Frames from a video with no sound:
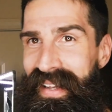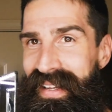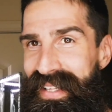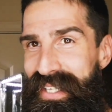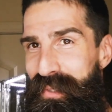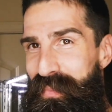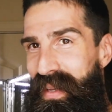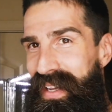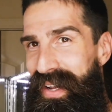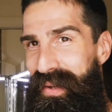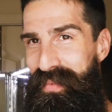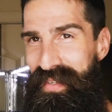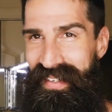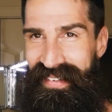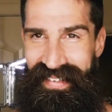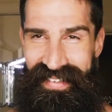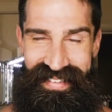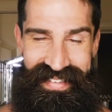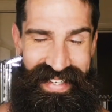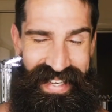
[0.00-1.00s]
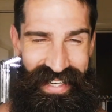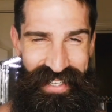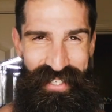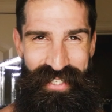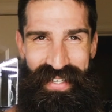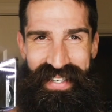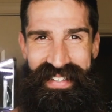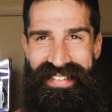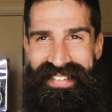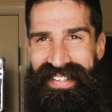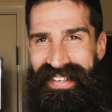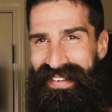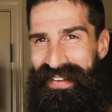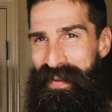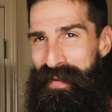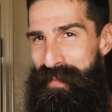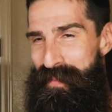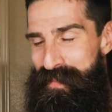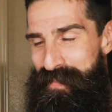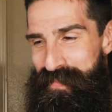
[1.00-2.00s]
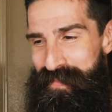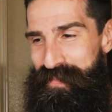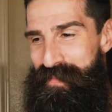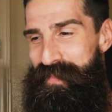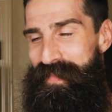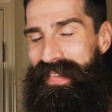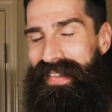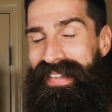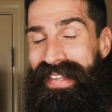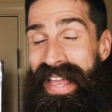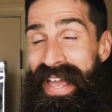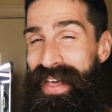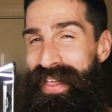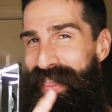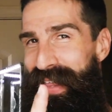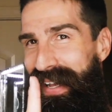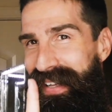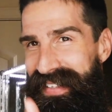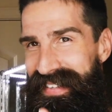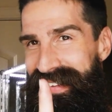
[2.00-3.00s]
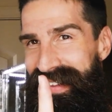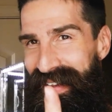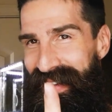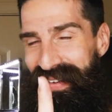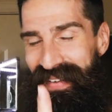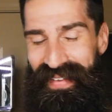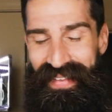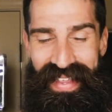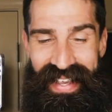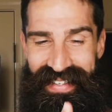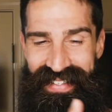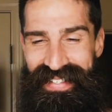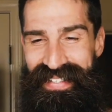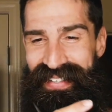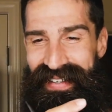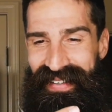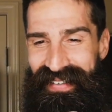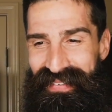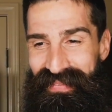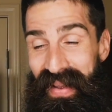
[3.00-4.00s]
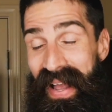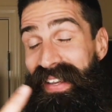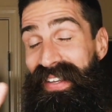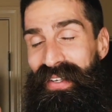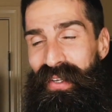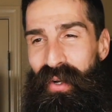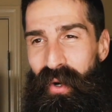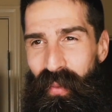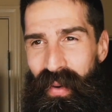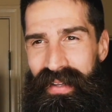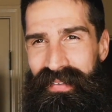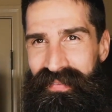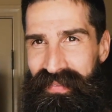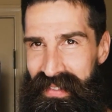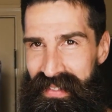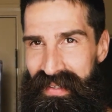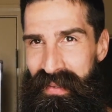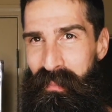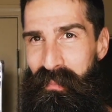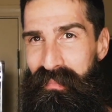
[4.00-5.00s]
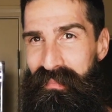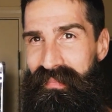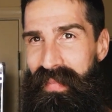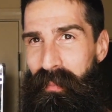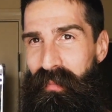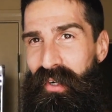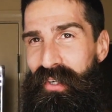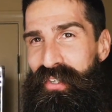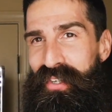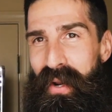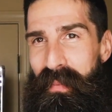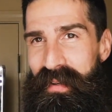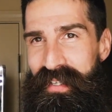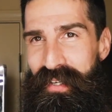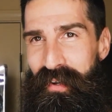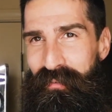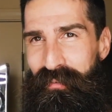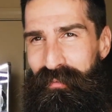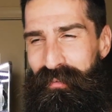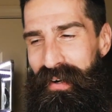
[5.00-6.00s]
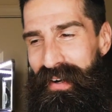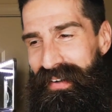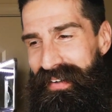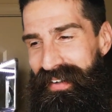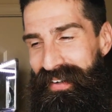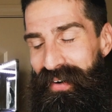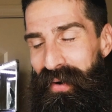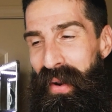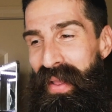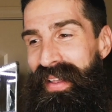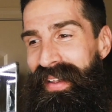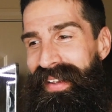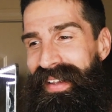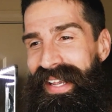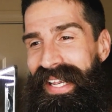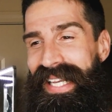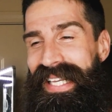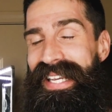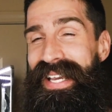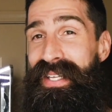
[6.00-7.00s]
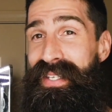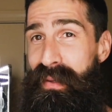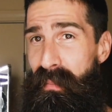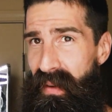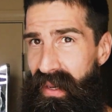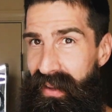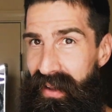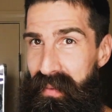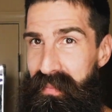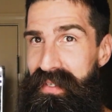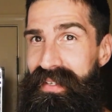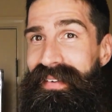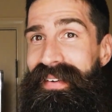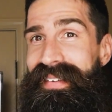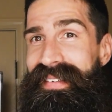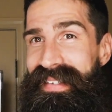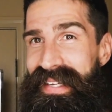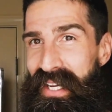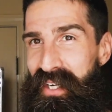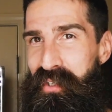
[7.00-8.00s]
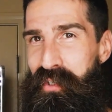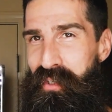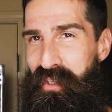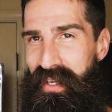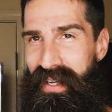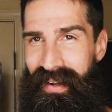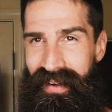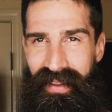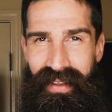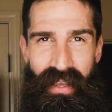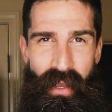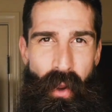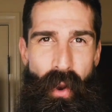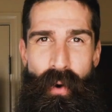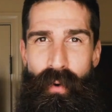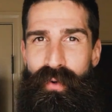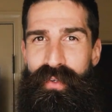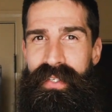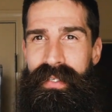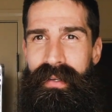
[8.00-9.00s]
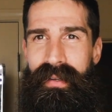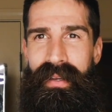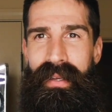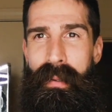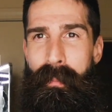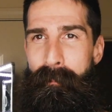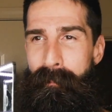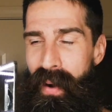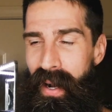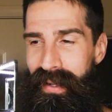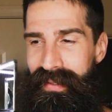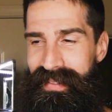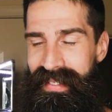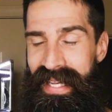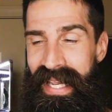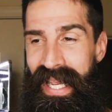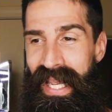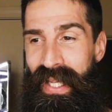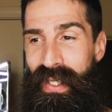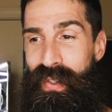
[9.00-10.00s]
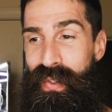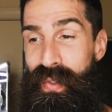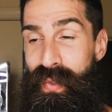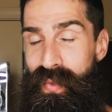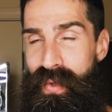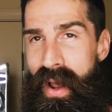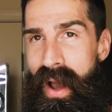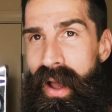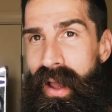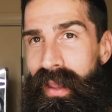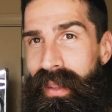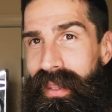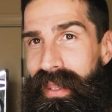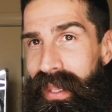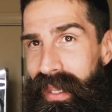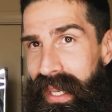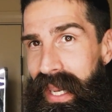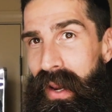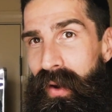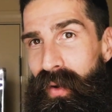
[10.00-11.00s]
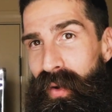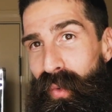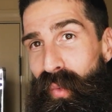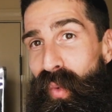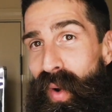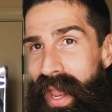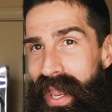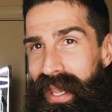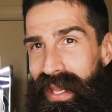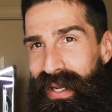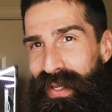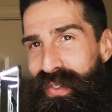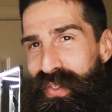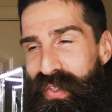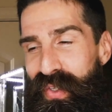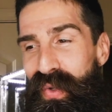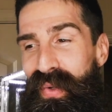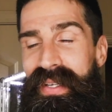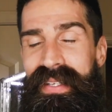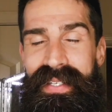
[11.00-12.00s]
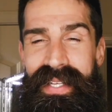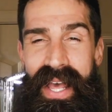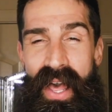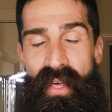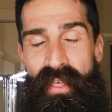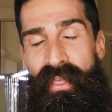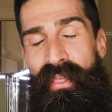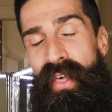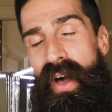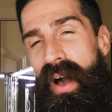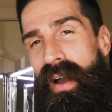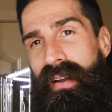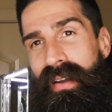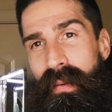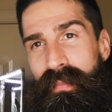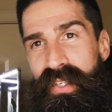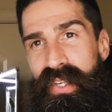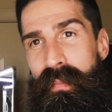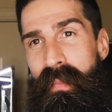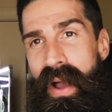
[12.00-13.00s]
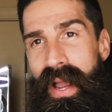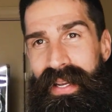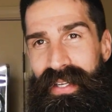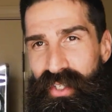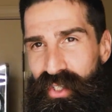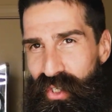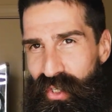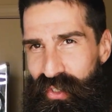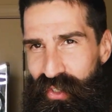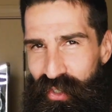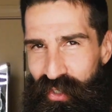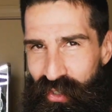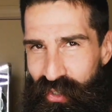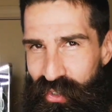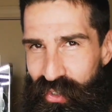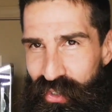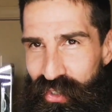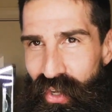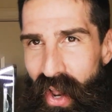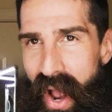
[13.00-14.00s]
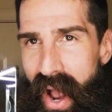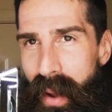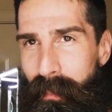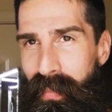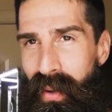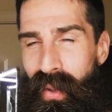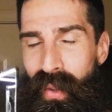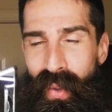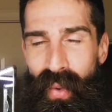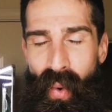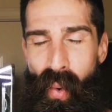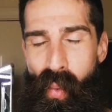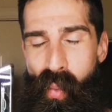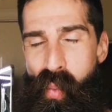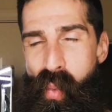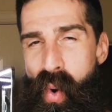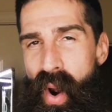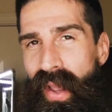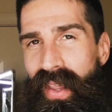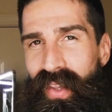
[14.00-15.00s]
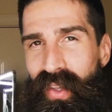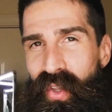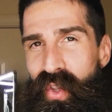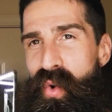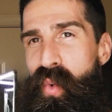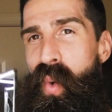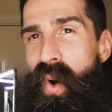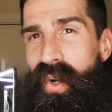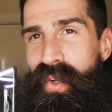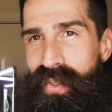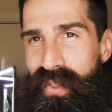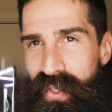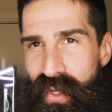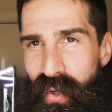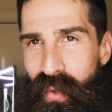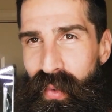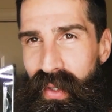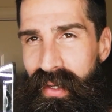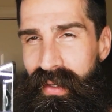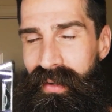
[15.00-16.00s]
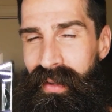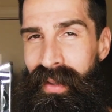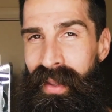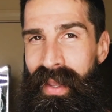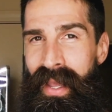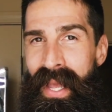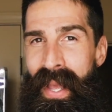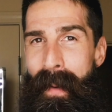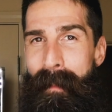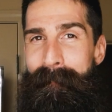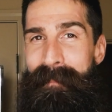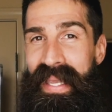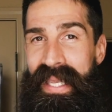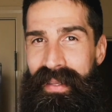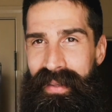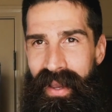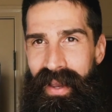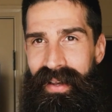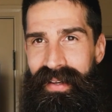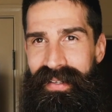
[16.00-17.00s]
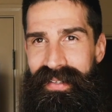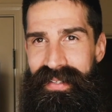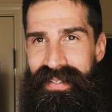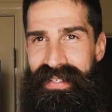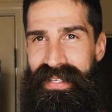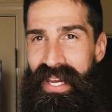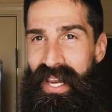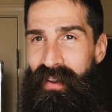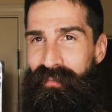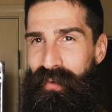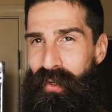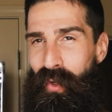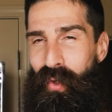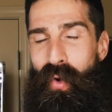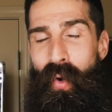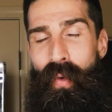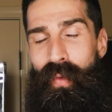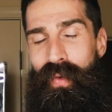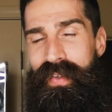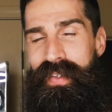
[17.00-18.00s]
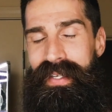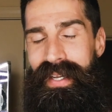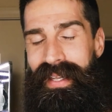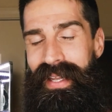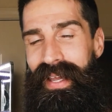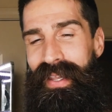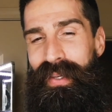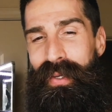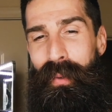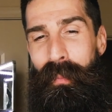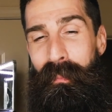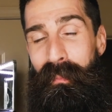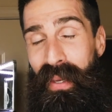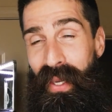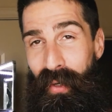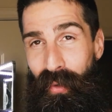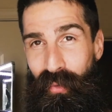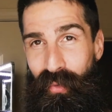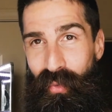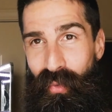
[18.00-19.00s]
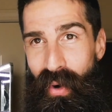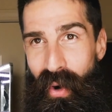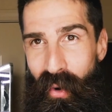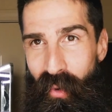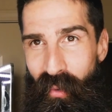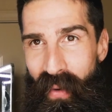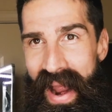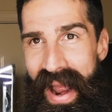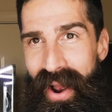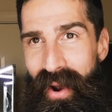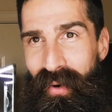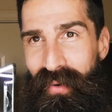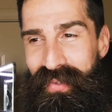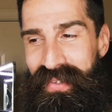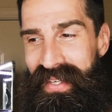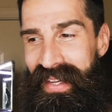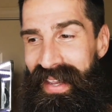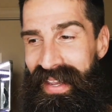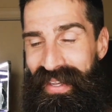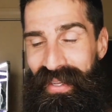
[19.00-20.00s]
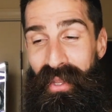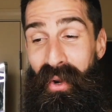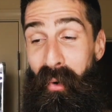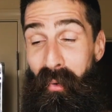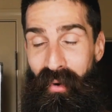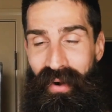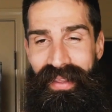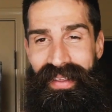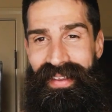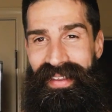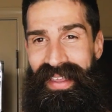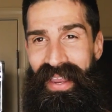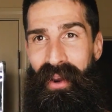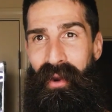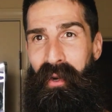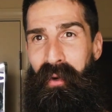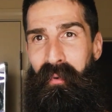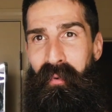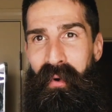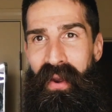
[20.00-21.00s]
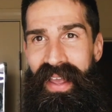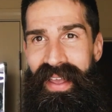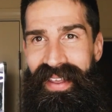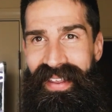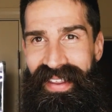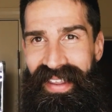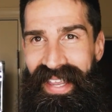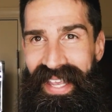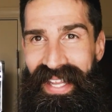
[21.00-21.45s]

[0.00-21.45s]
This becomes an addiction. It's like, that's, that's uh, I, you know what? I'm gonna stop myself right here. Yes, it becomes an addiction. You kind of get O C D, but do not get carried away. And as soon as that thought comes to mind, just stop what you are doing, because if your goal is to let your beard grow out, you don't want to get carried away